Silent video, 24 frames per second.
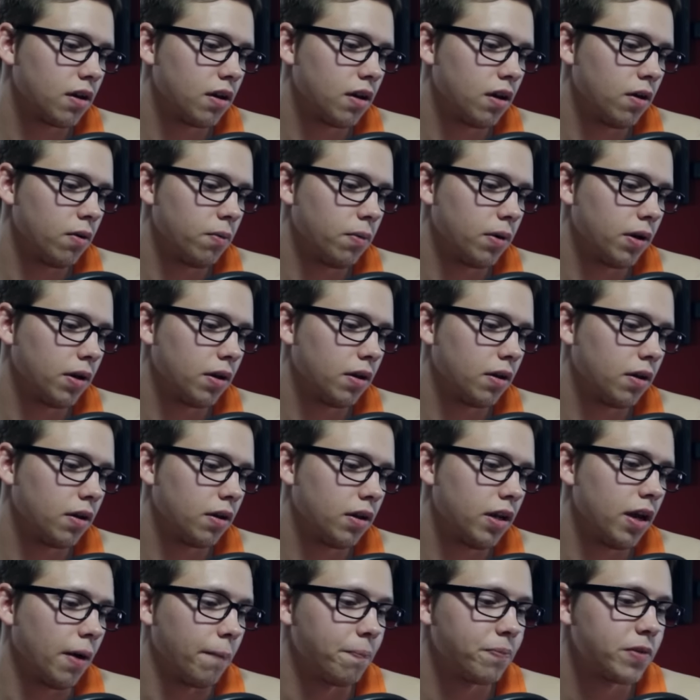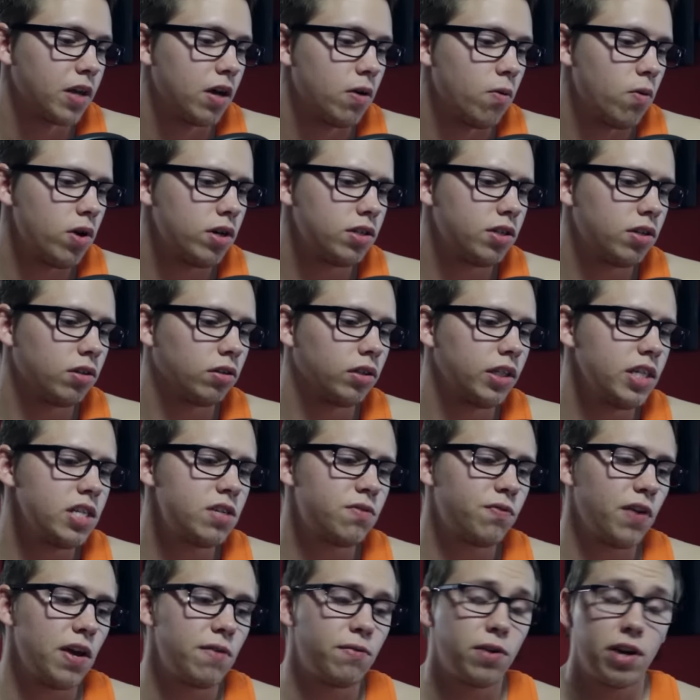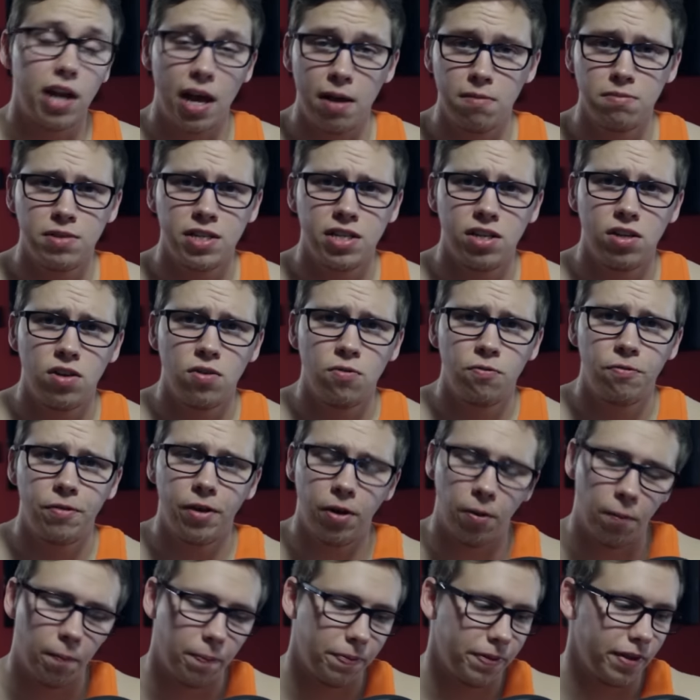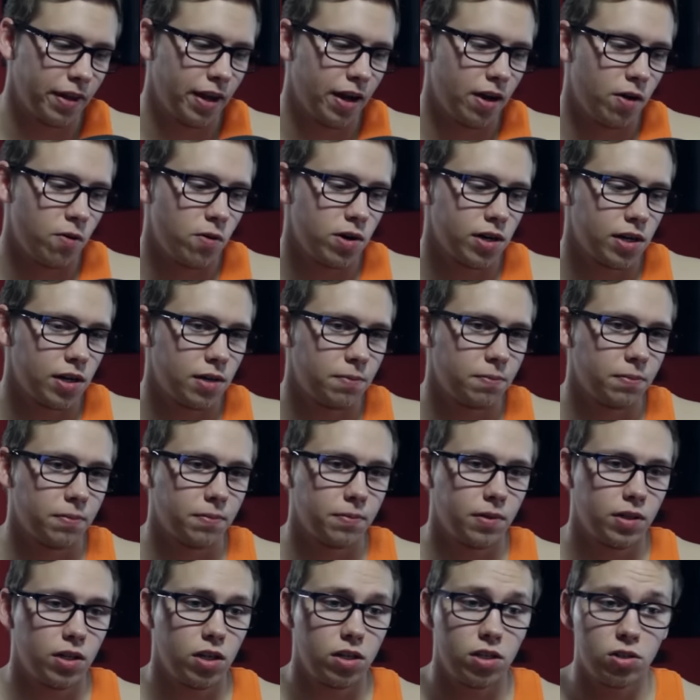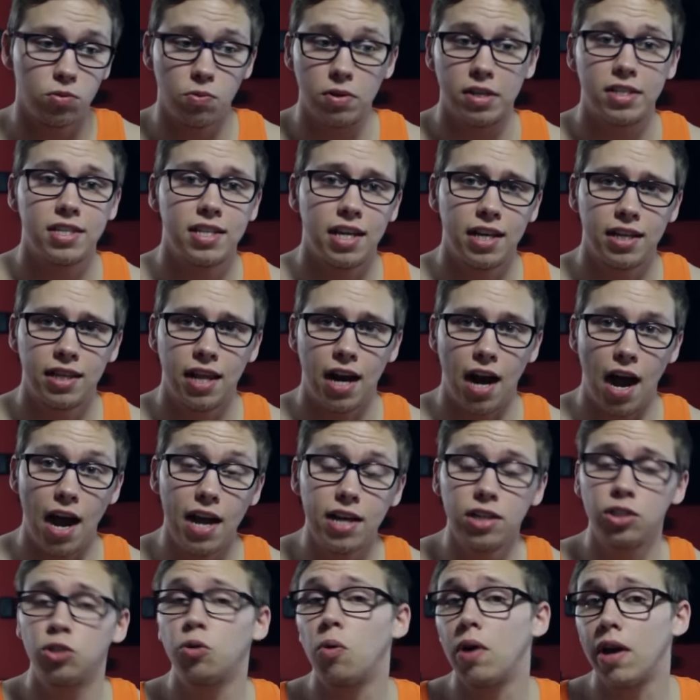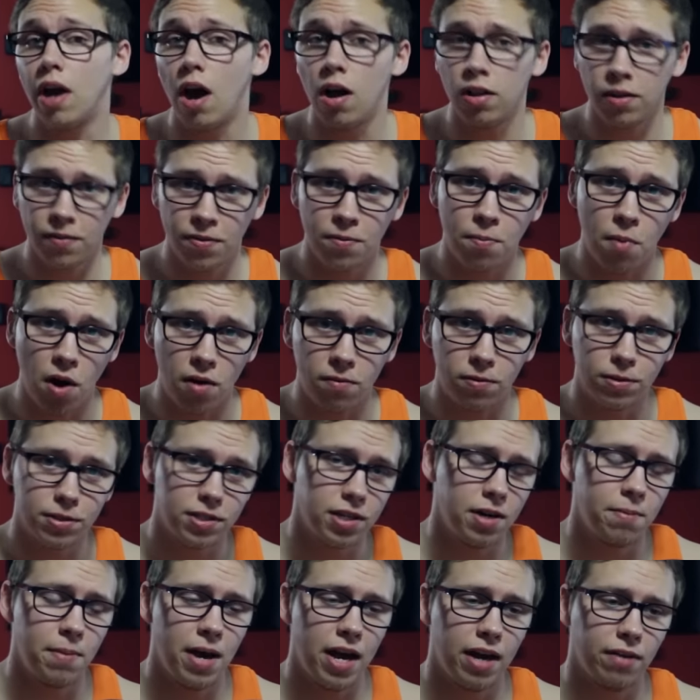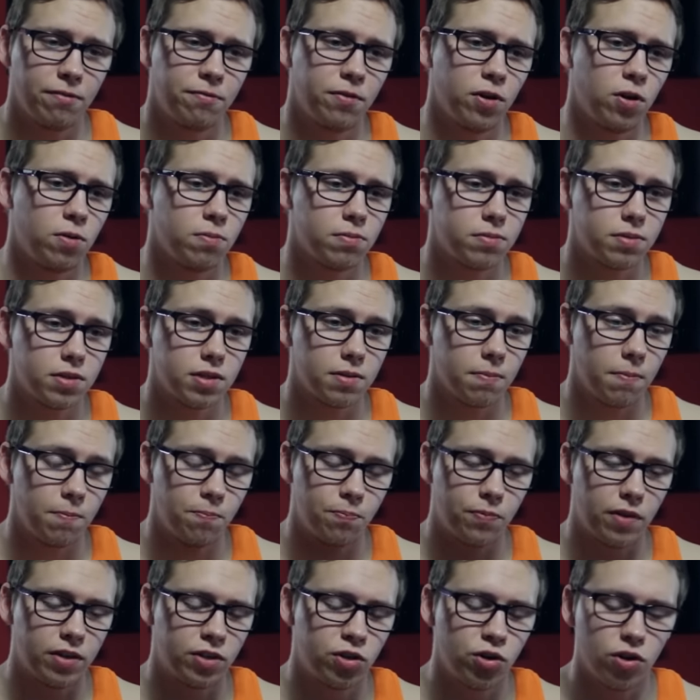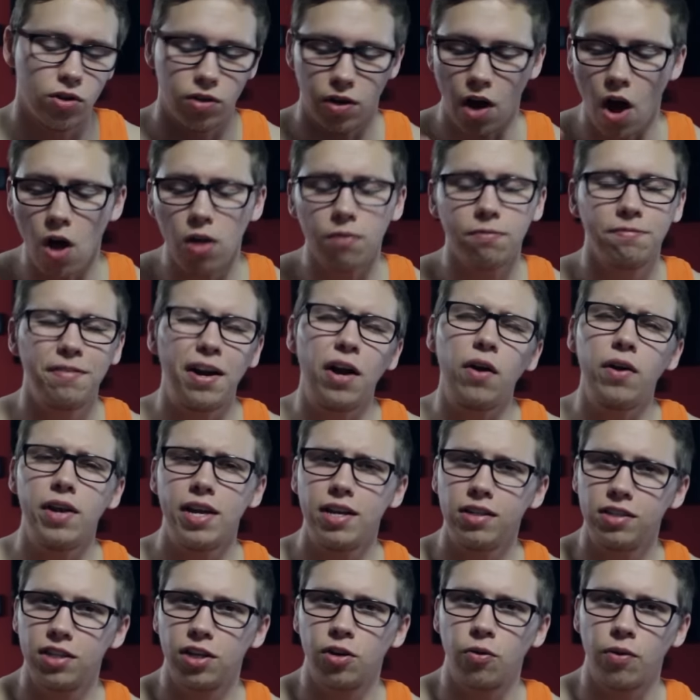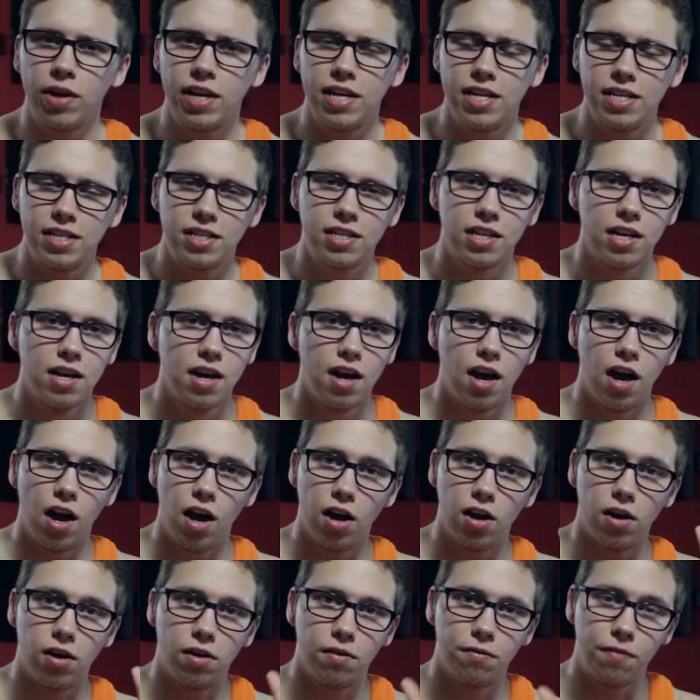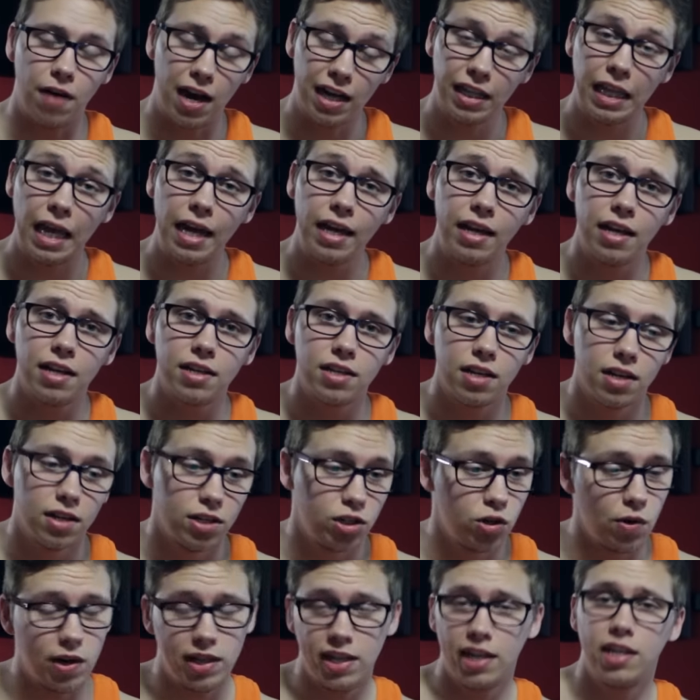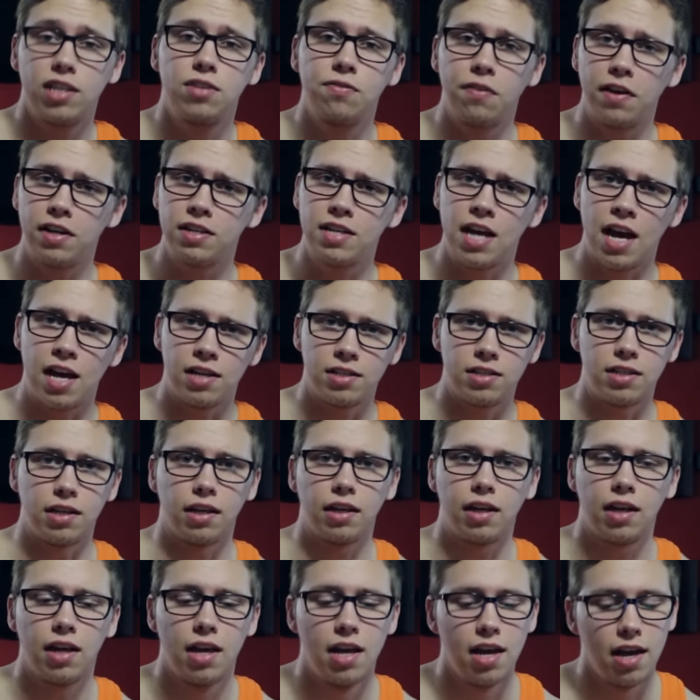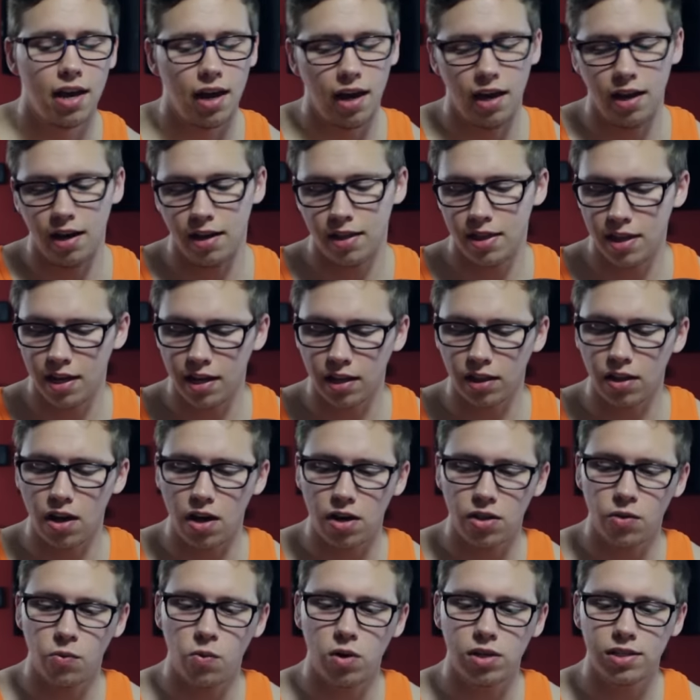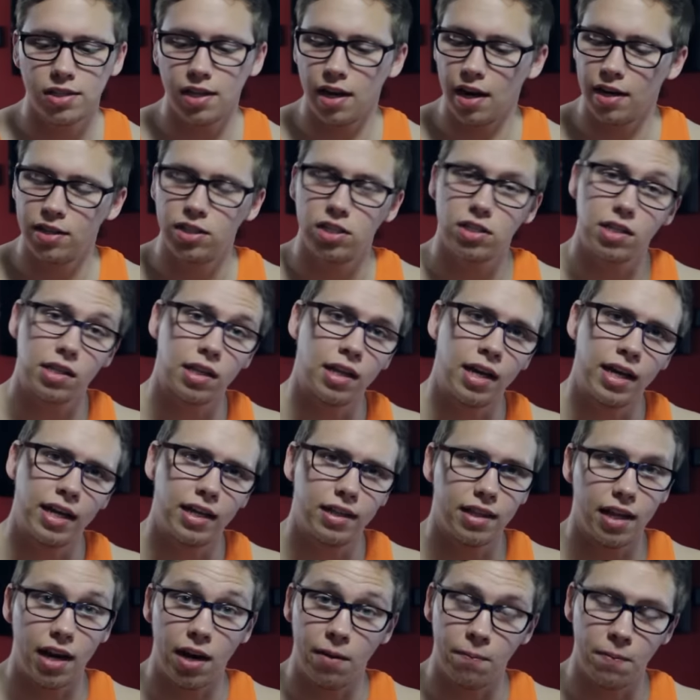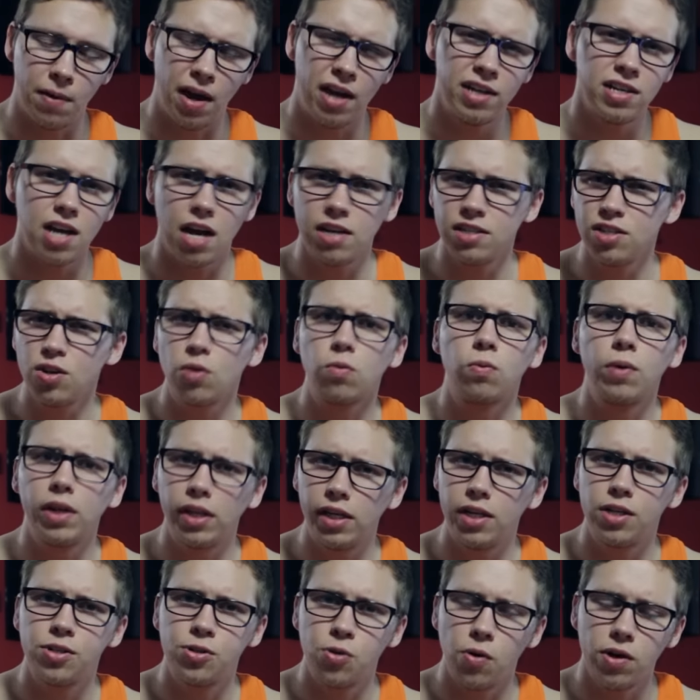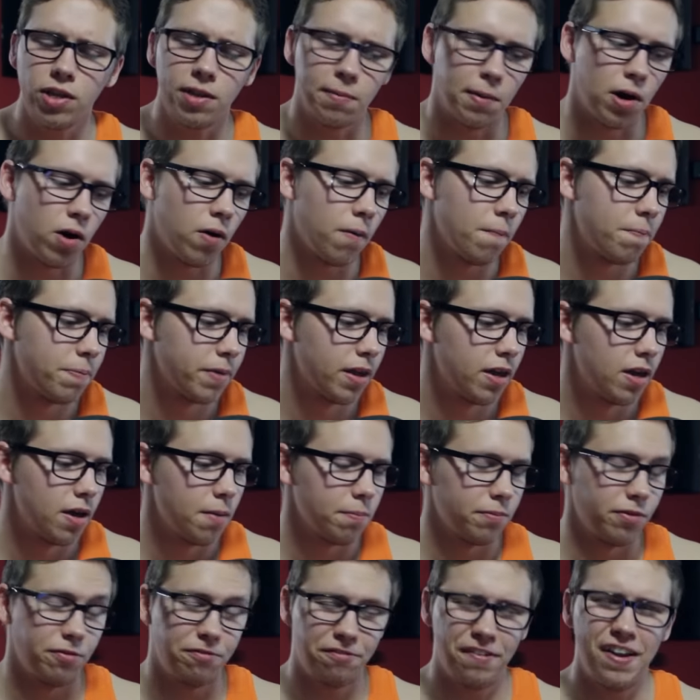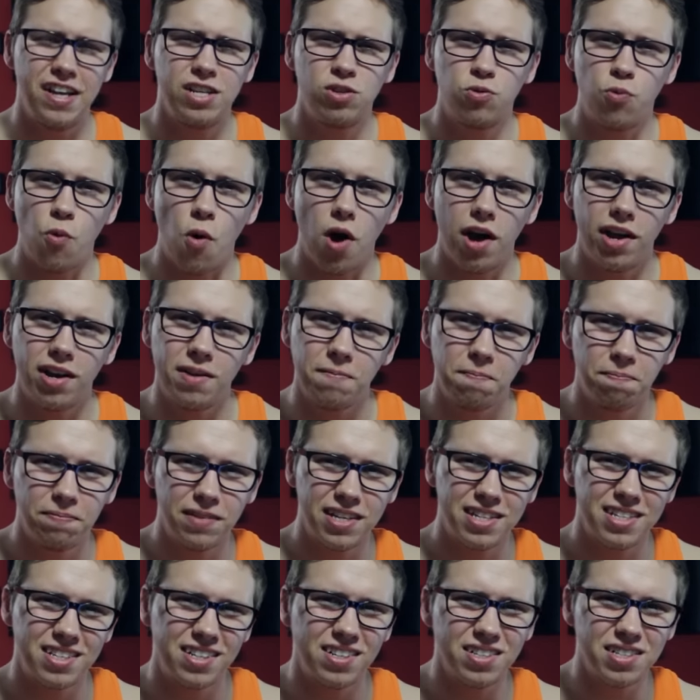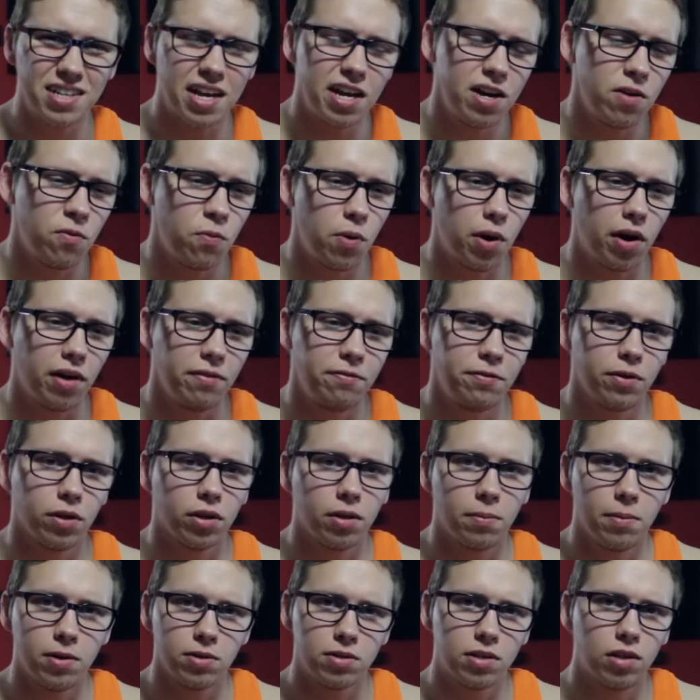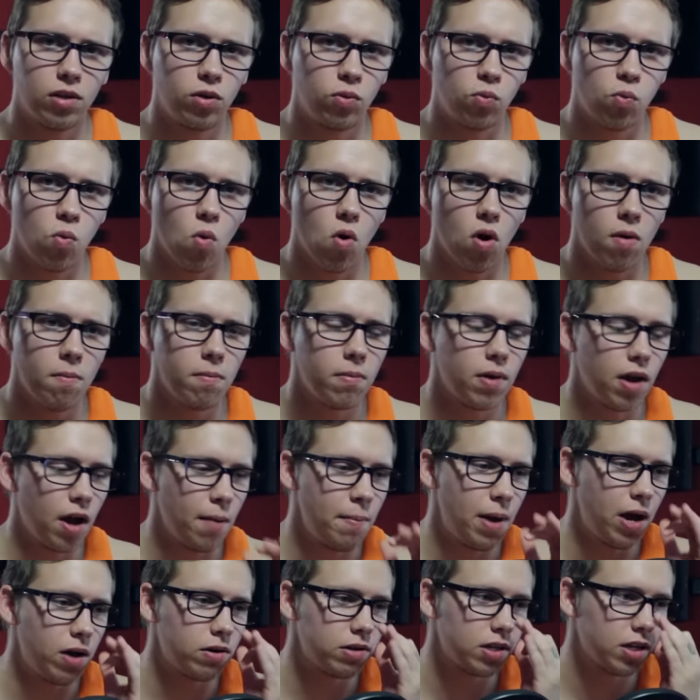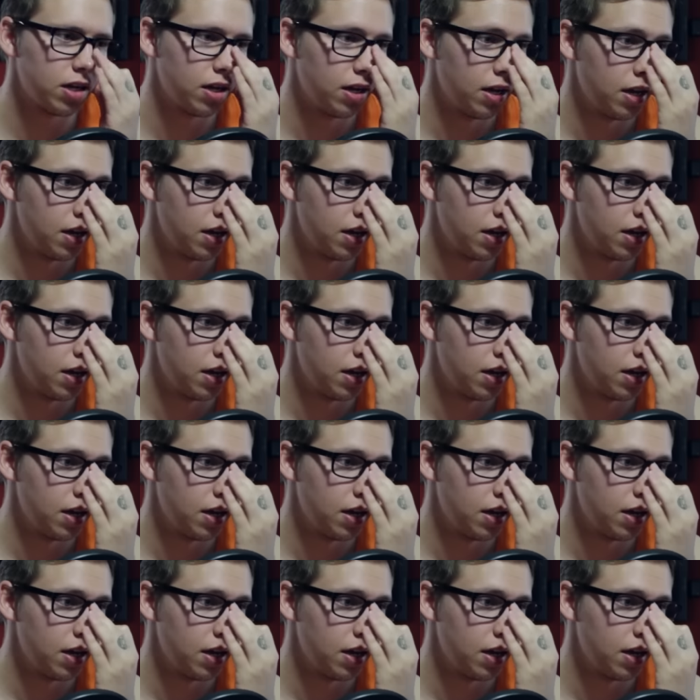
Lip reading: Oh, wait. Yeah. What is your least favorite MCU film? Now, I just want to say that I enjoy all of the Marvel Cinematic films to all varying degrees of I like it to I think it's fantastic. And I think a lot of the ones that I just like, that I still really enjoy them all. But Phase 1 is just kind of where I feel the most lukewarm about.